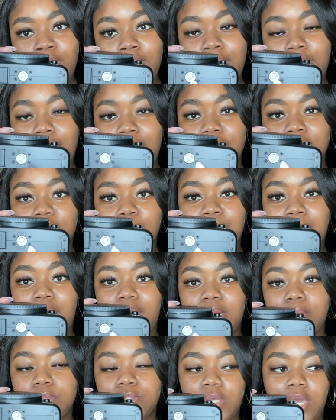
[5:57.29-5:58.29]
at the
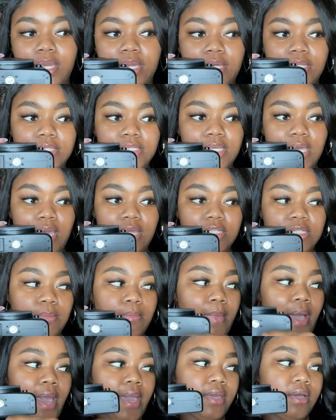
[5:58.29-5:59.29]
bottom, so I can attach
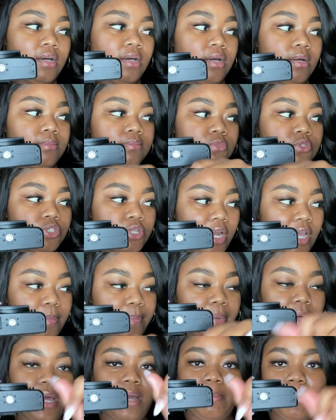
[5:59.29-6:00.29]
my
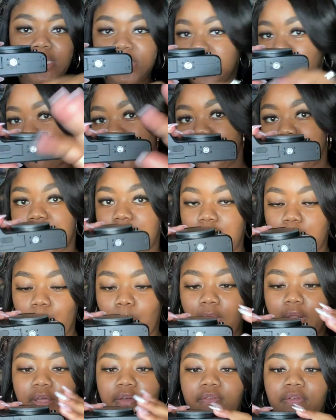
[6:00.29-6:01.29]
tripod, my selfie stick,
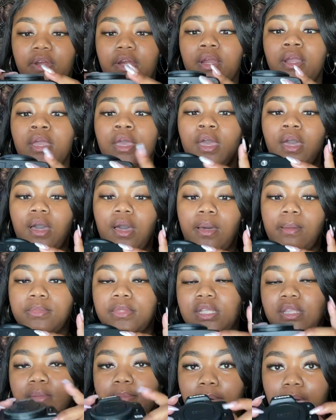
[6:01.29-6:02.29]
whatever, to
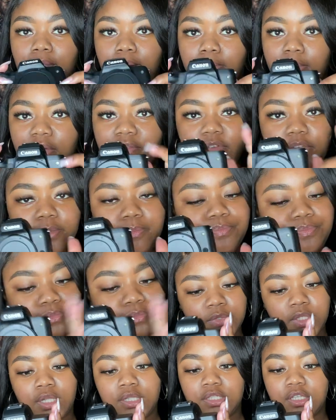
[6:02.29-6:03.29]
the bottom of it
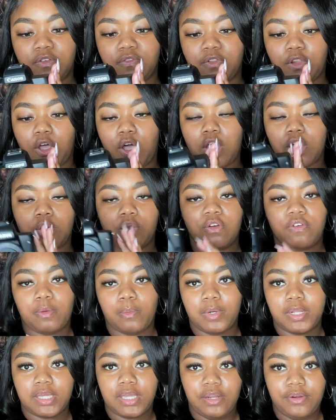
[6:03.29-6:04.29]
to vlog, or if I want
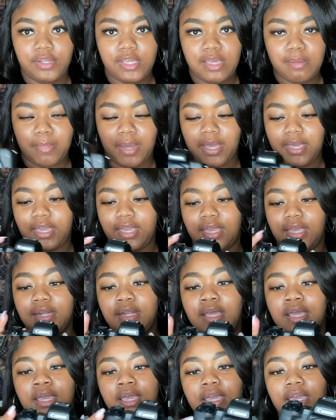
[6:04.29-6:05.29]
to carry it in my hand.
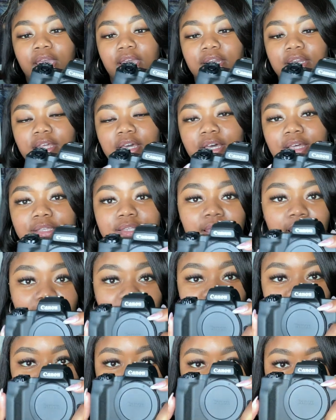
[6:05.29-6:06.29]
It does have this